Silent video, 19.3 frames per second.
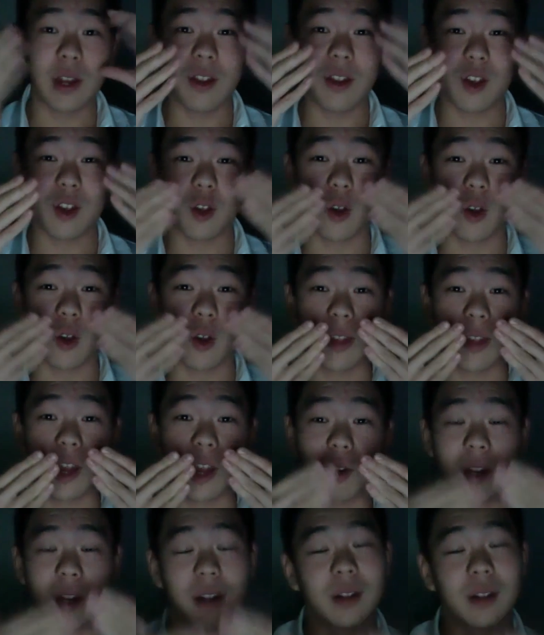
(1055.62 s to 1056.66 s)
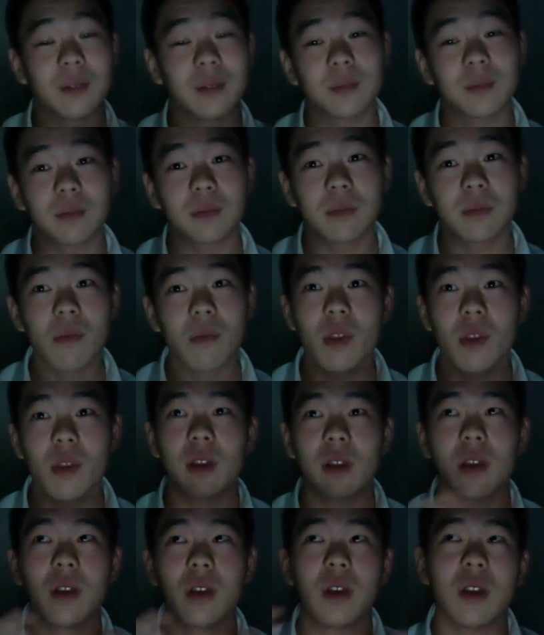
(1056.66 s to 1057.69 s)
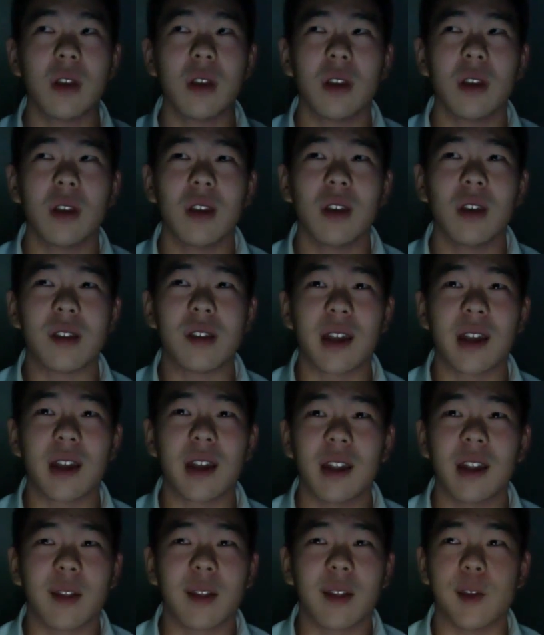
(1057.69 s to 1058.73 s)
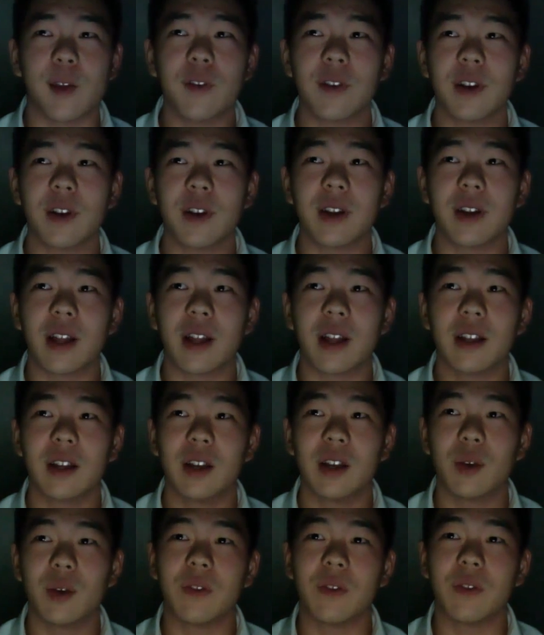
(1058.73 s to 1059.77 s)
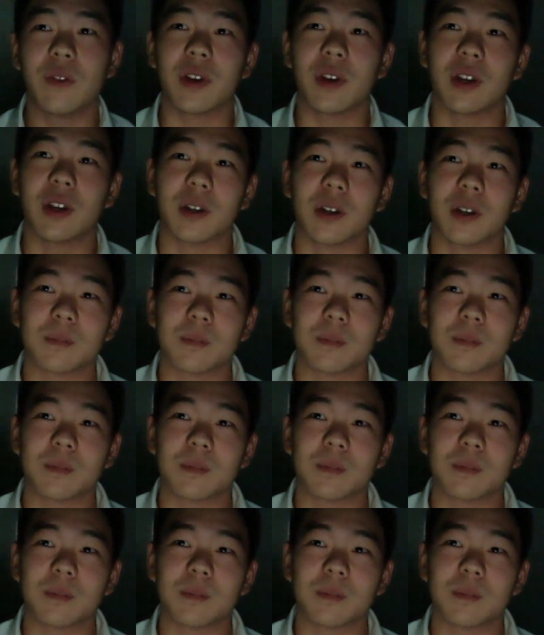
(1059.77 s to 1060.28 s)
short snout, and it's kind of like silver in color with a